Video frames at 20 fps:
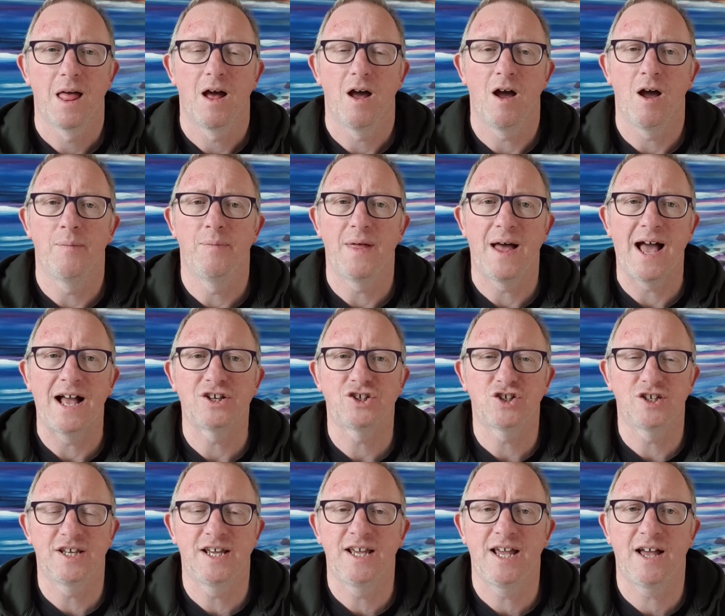Um, that
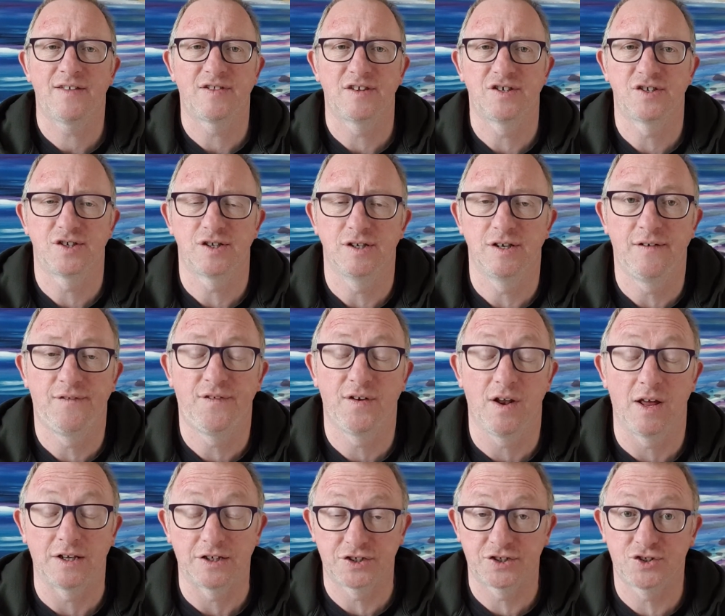actually he had this, if you
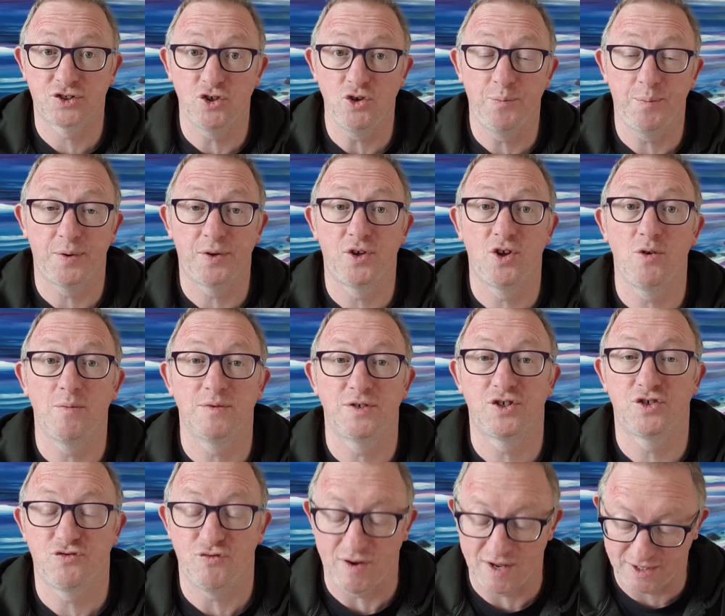like, superhuman
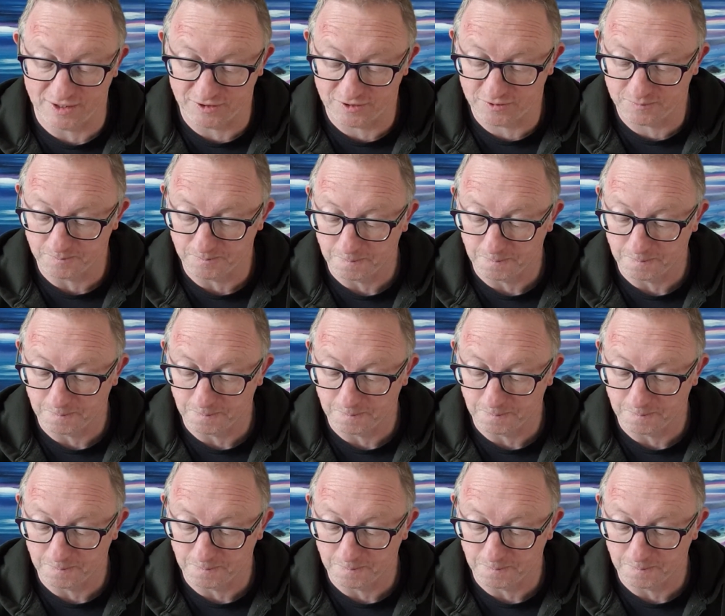strength.